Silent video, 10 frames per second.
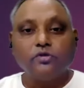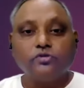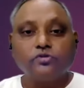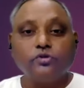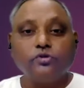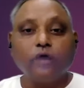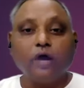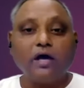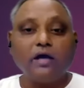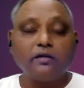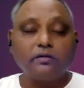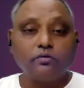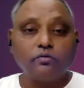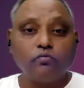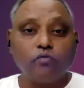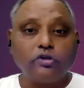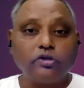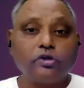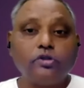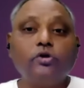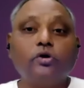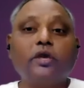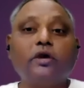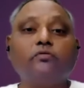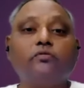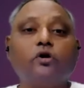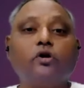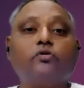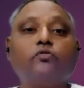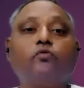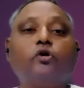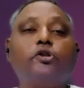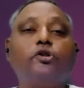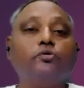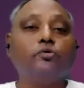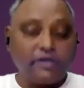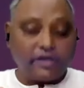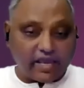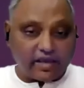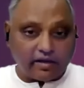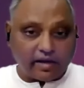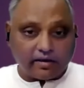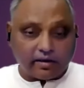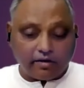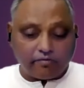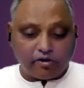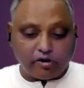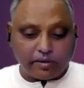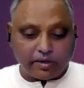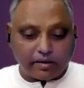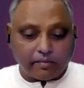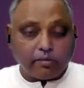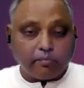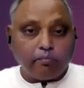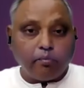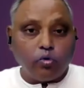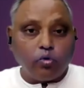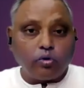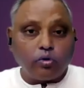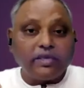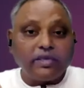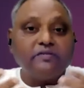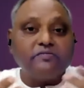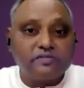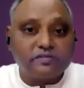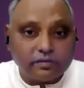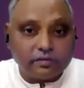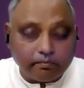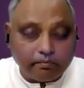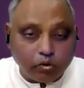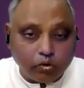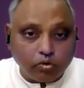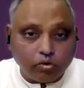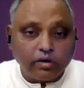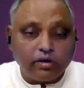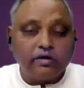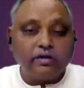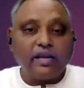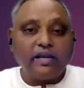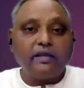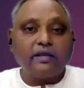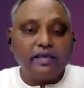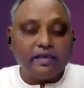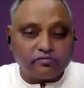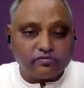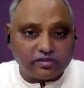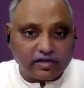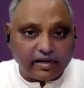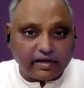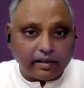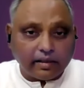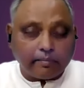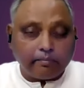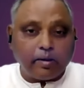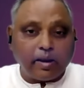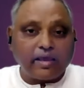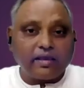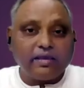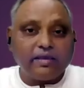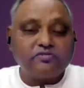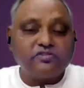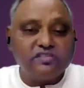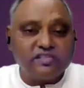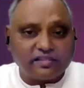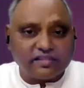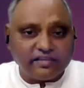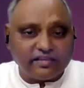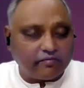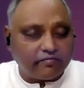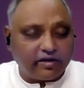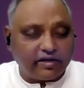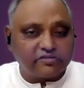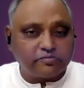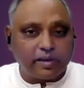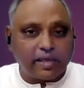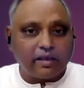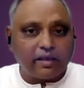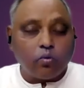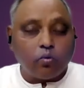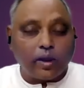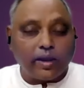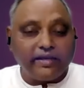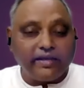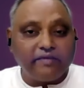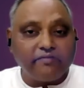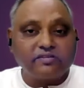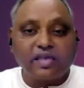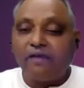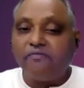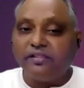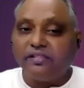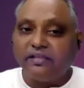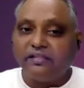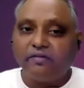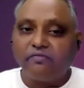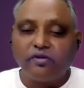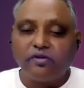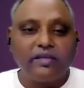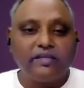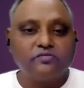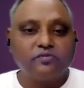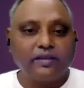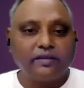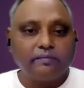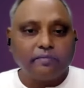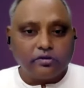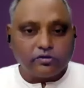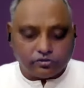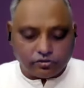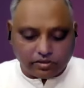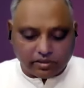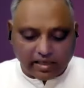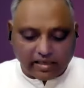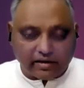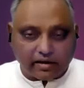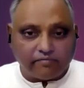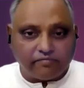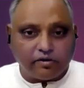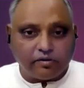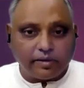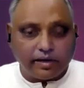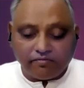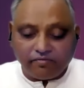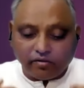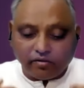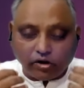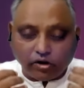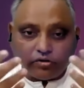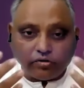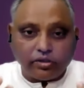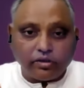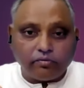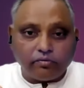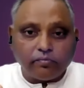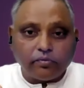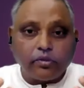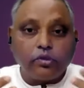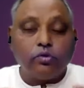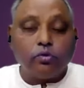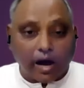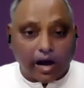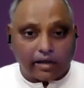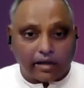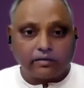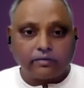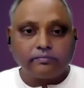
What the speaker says: So you are what you give, not what you take, like color phenomena. Blue gives blue, red gives red, black gives nothing, therefore it is black. White gives everything, therefore it is white. So the like color phenomena, where what you give, you are.